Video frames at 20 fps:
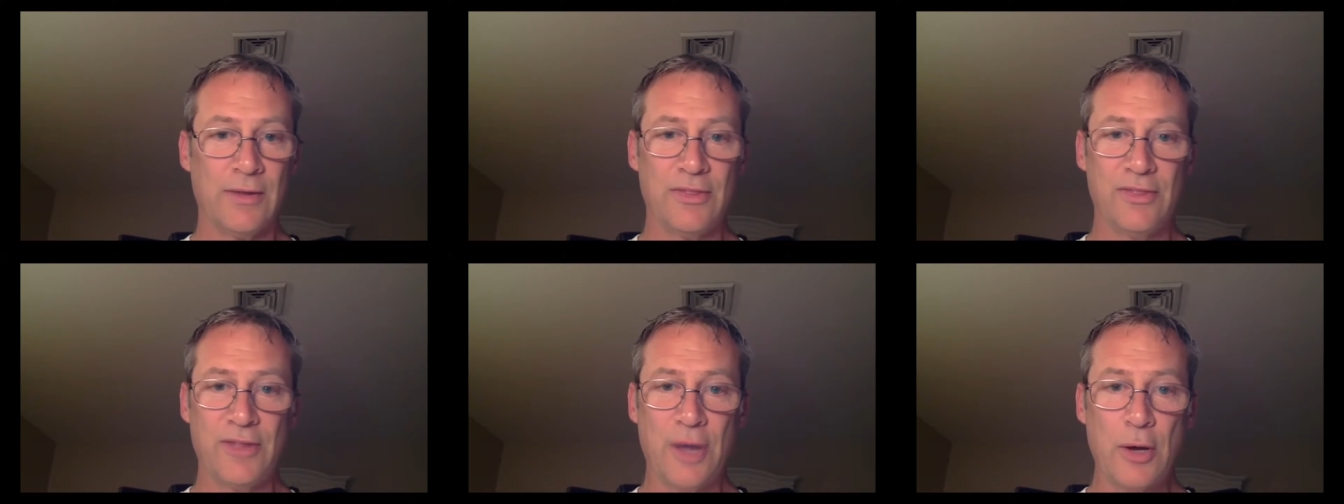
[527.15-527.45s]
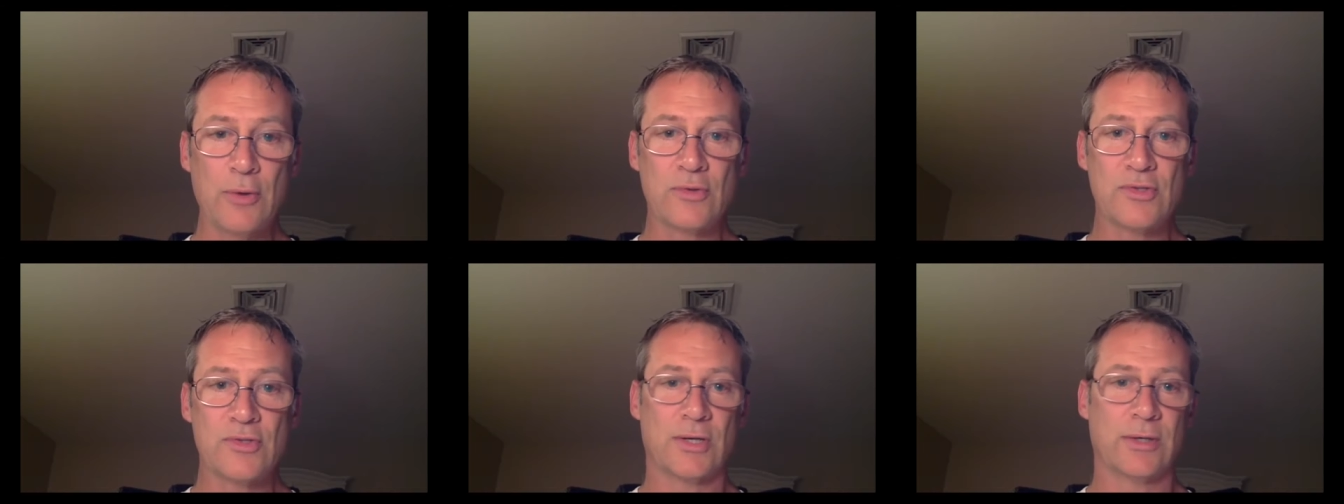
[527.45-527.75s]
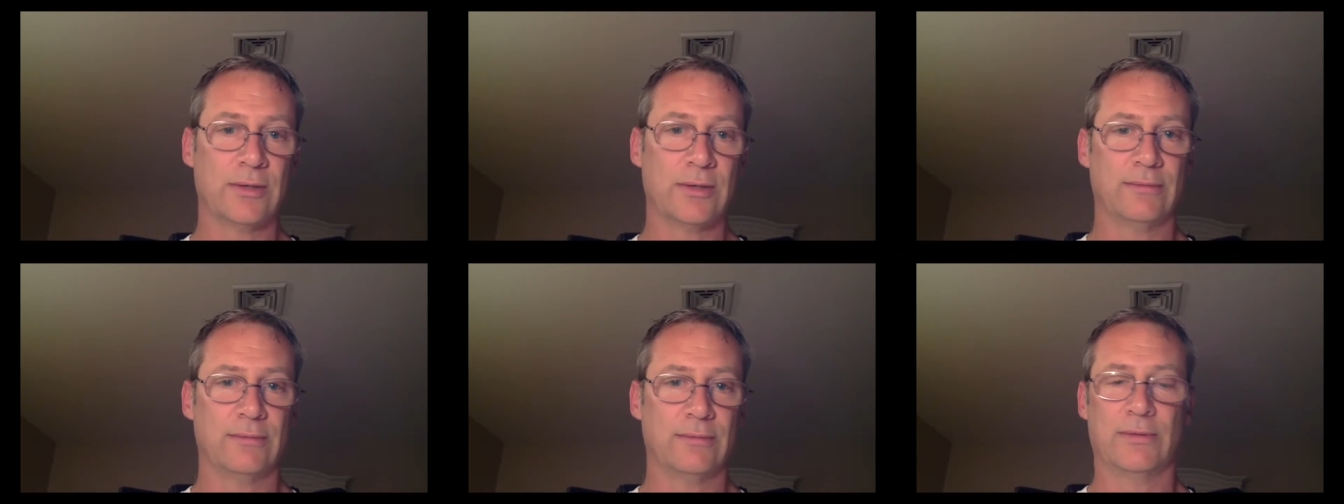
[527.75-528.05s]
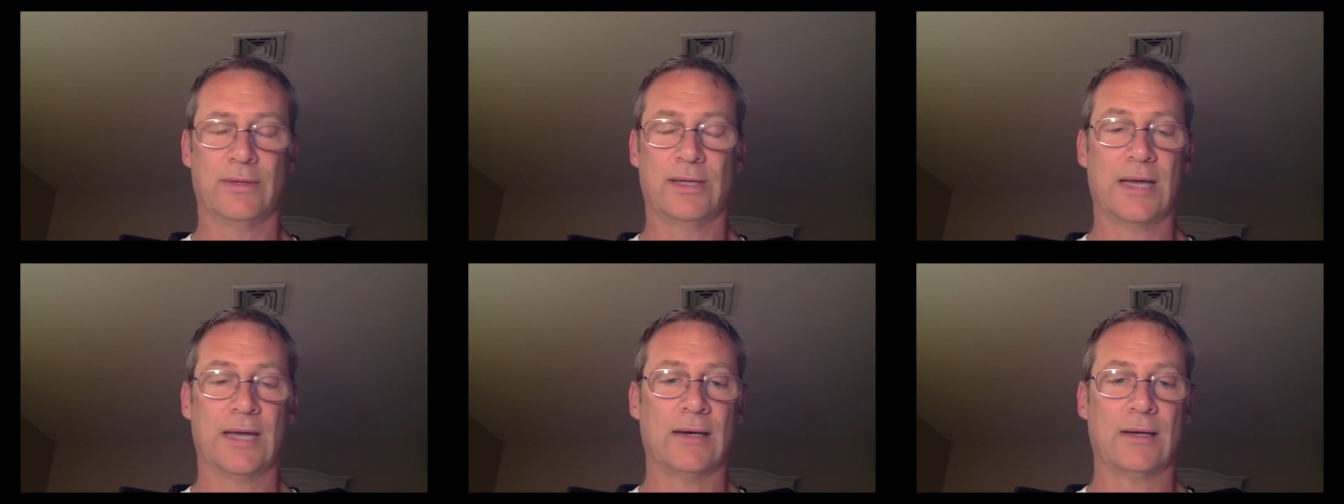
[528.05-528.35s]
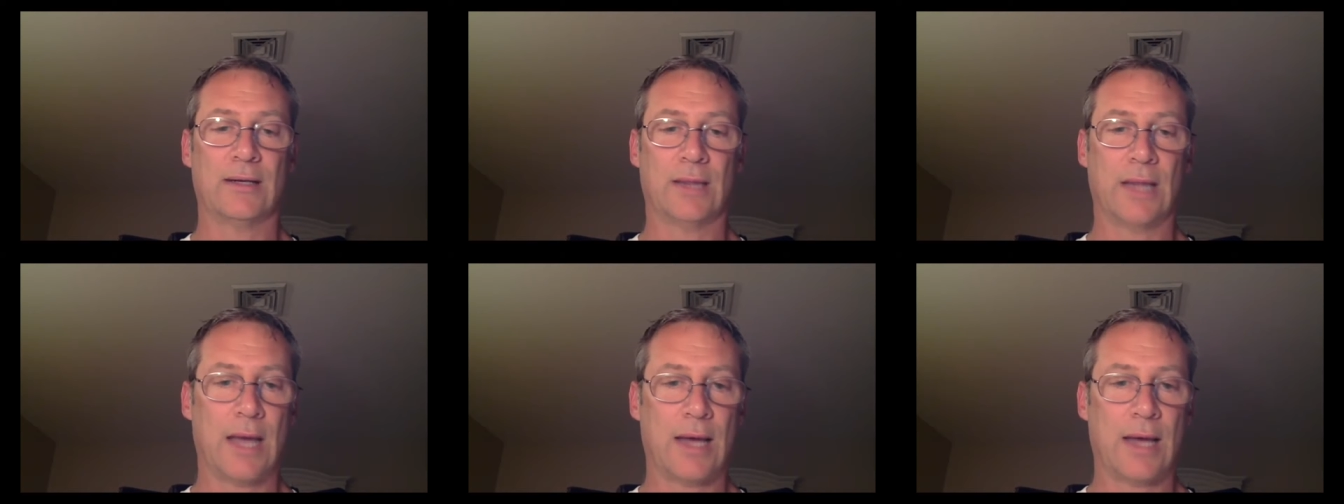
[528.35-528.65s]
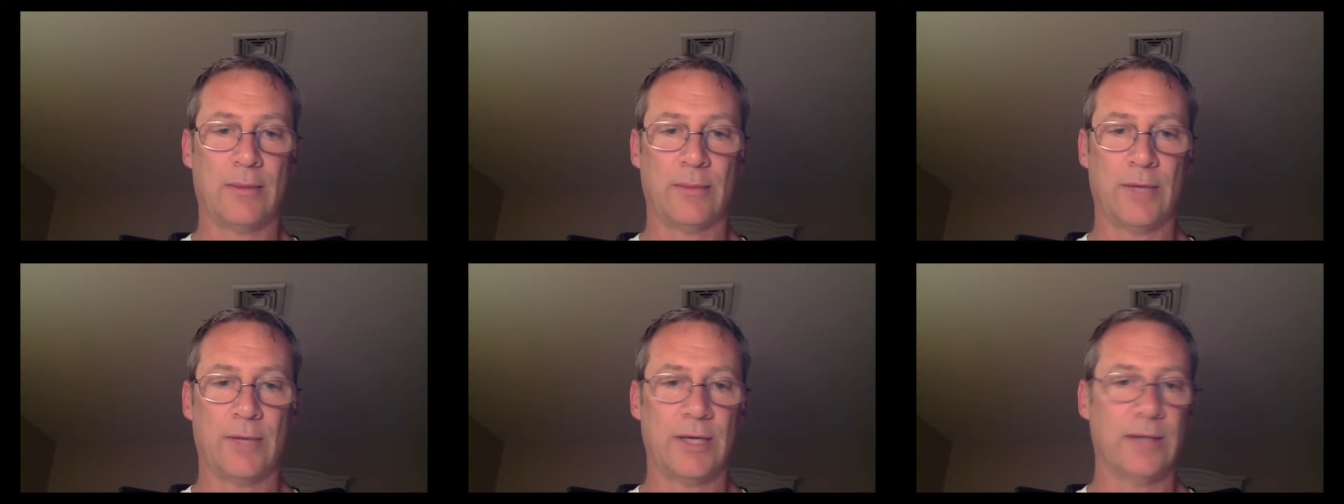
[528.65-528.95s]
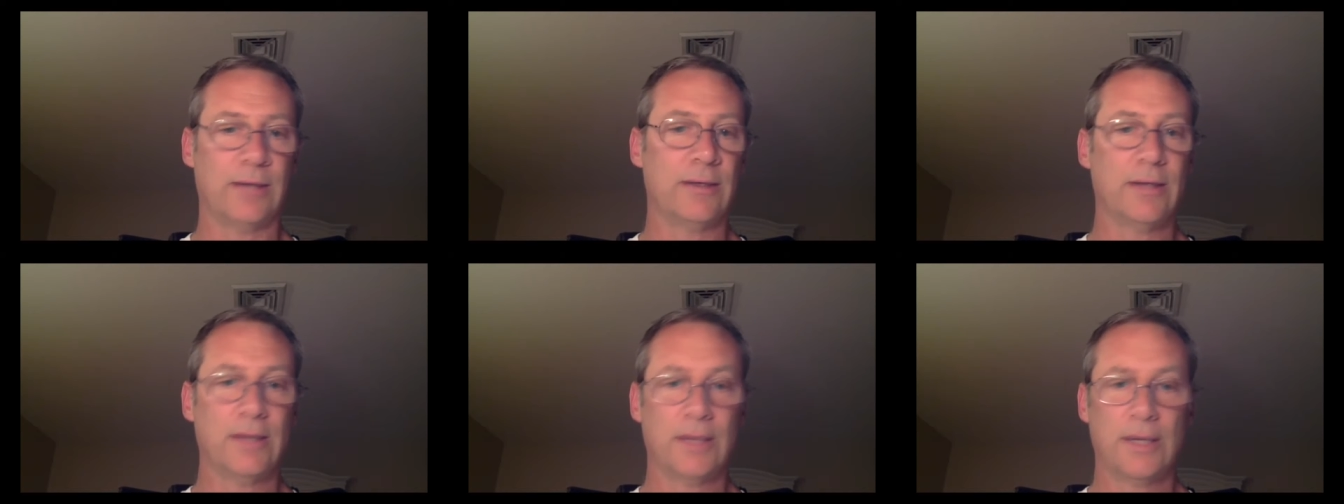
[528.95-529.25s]
those got a lot of my
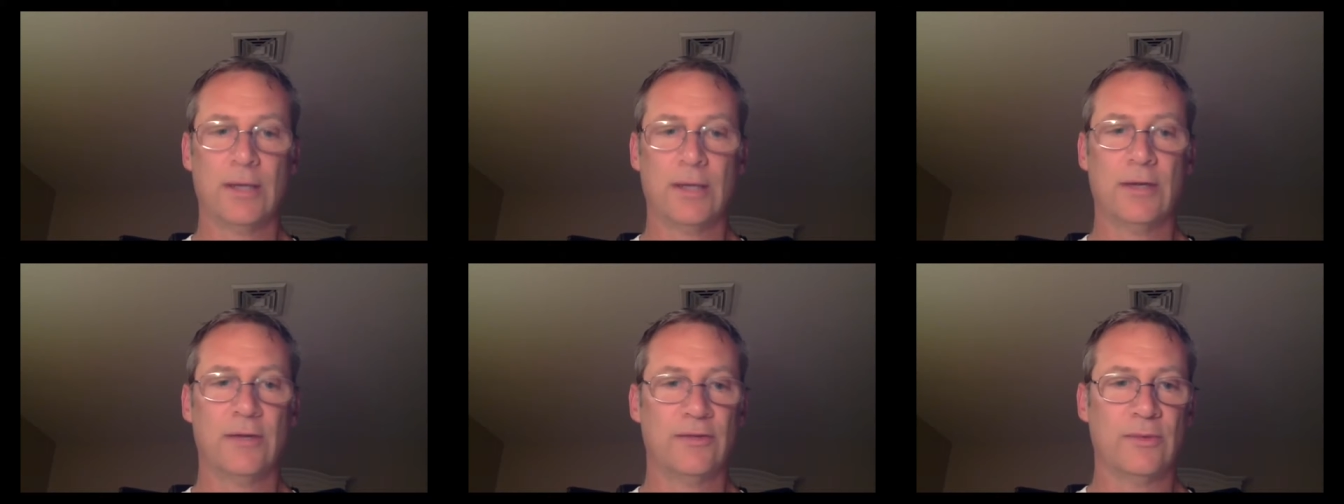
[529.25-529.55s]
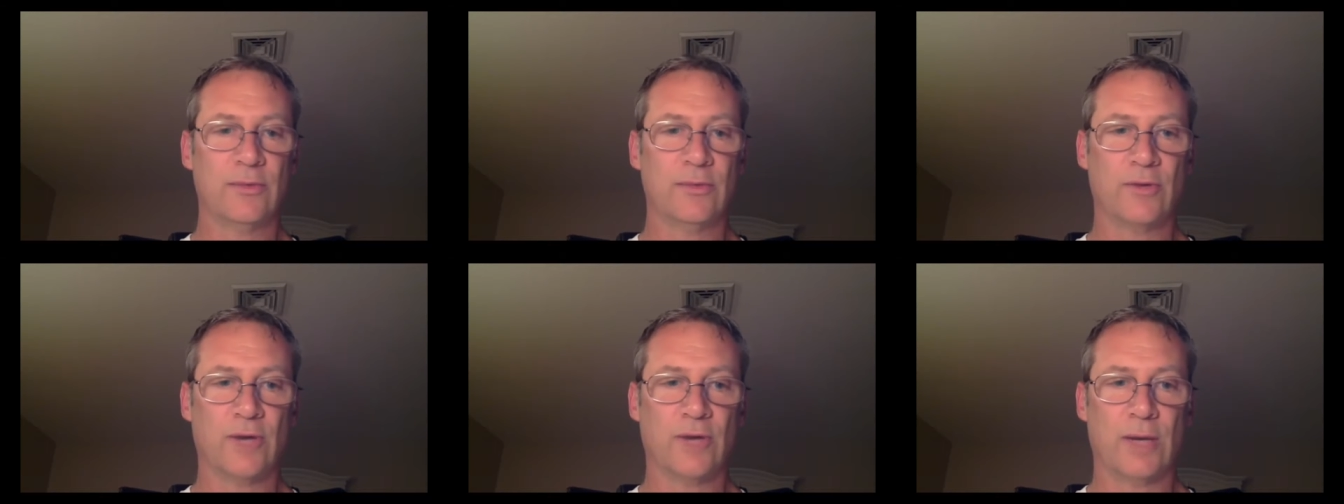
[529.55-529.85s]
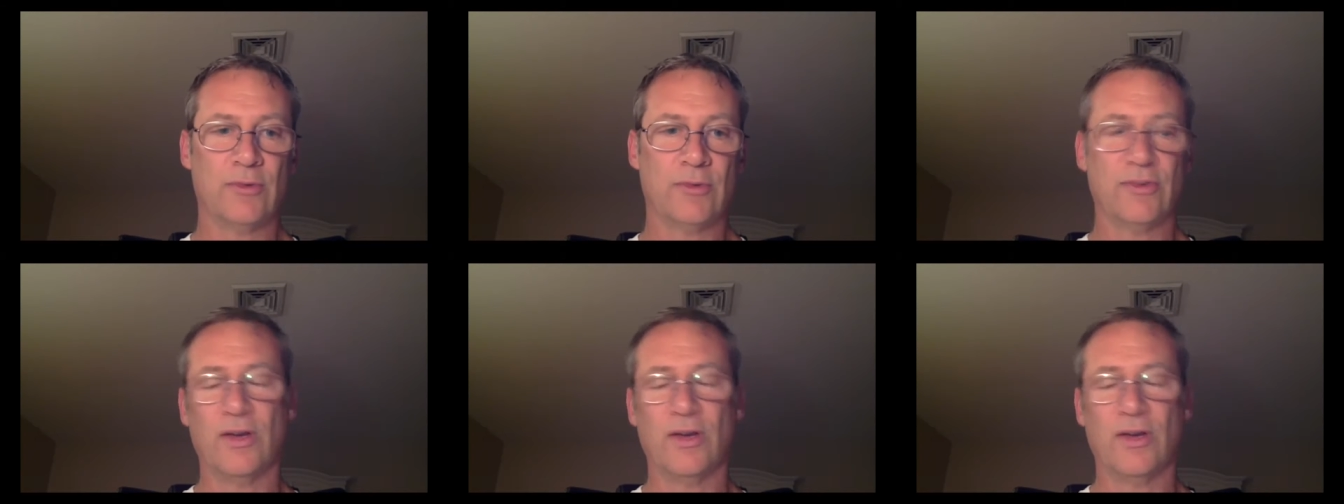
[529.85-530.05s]
subscribers.